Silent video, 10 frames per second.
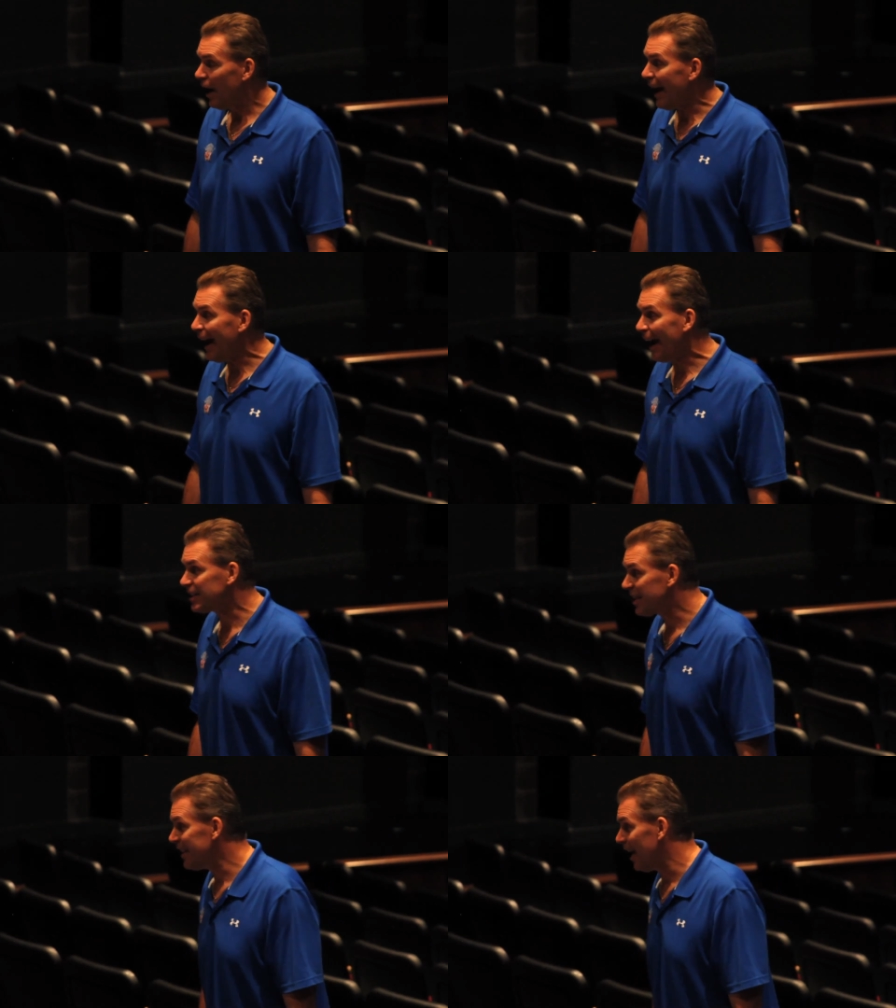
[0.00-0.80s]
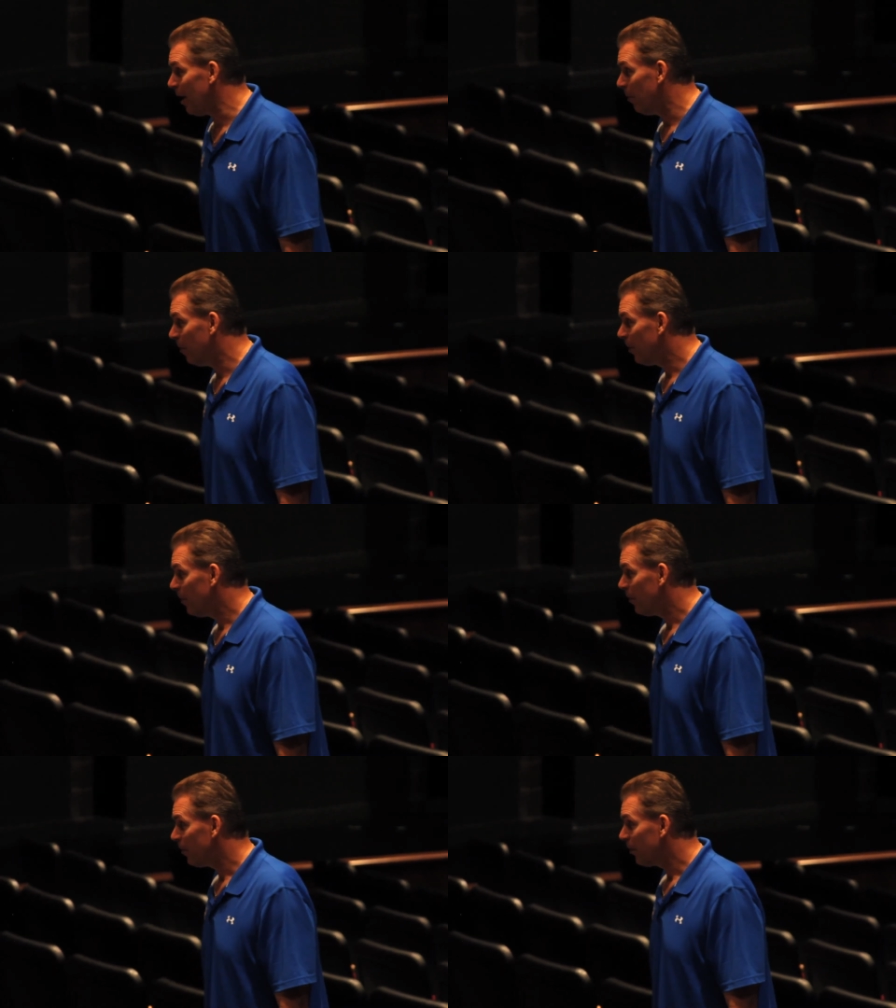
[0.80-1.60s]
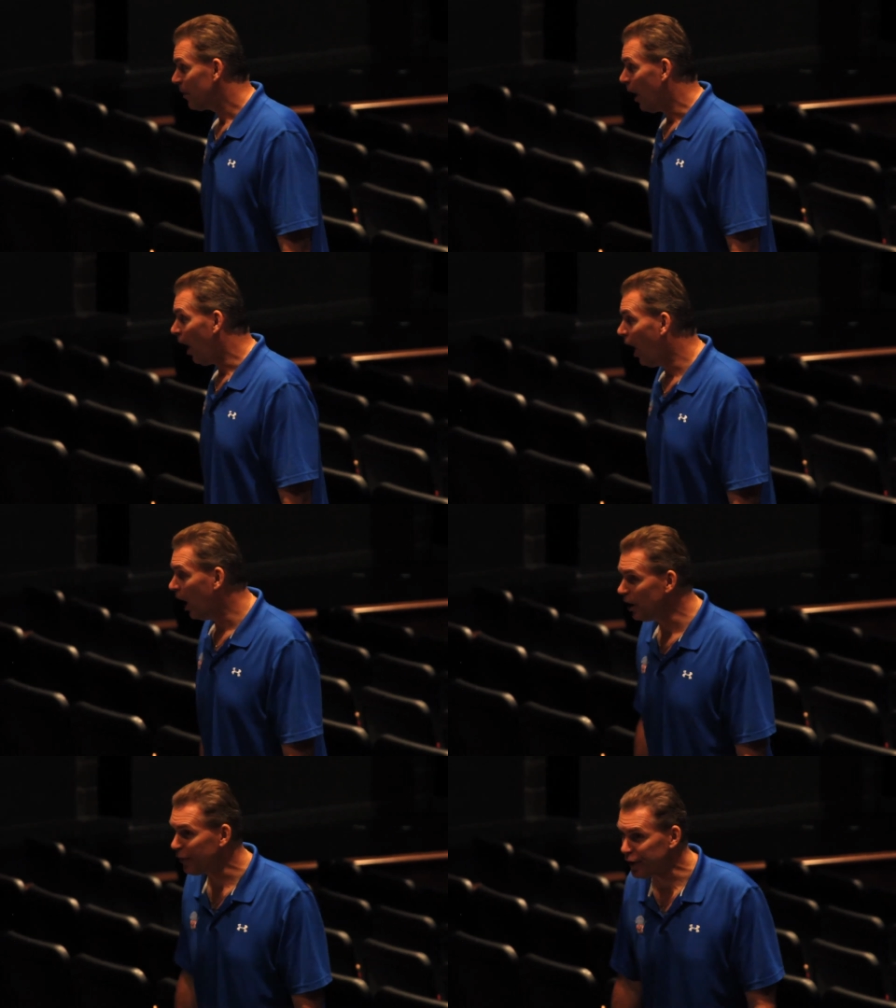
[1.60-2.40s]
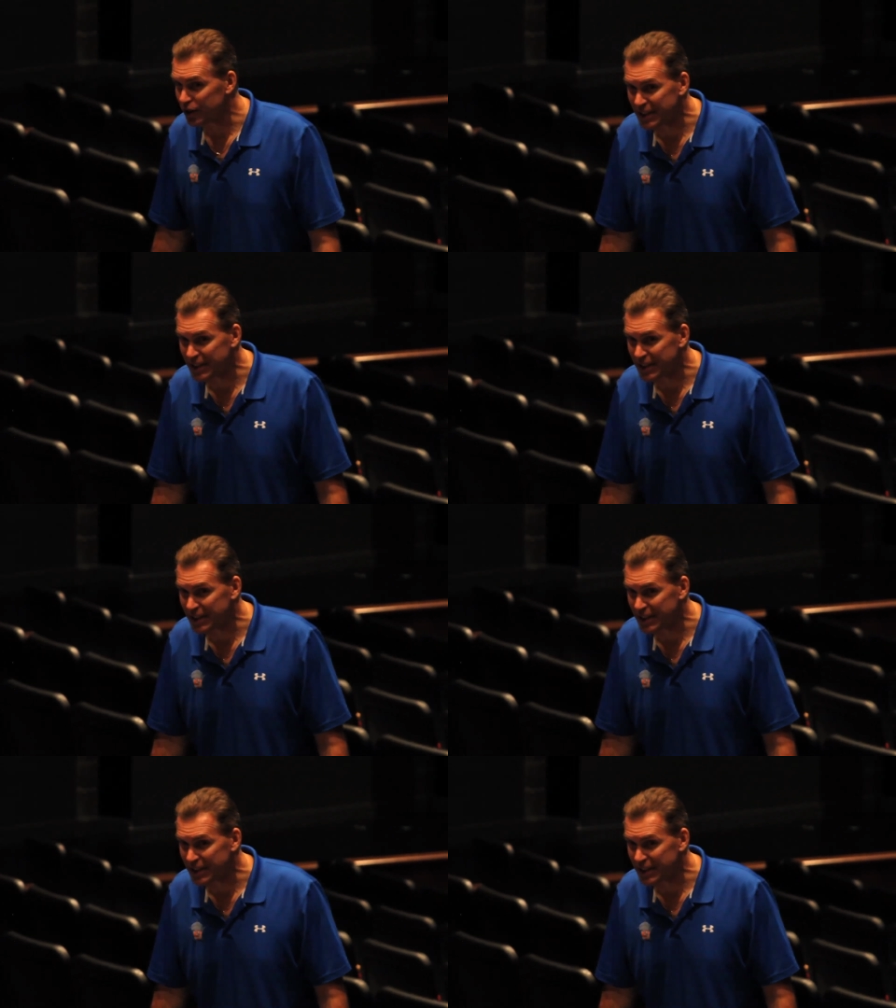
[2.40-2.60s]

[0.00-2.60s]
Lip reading: Ask them. All of your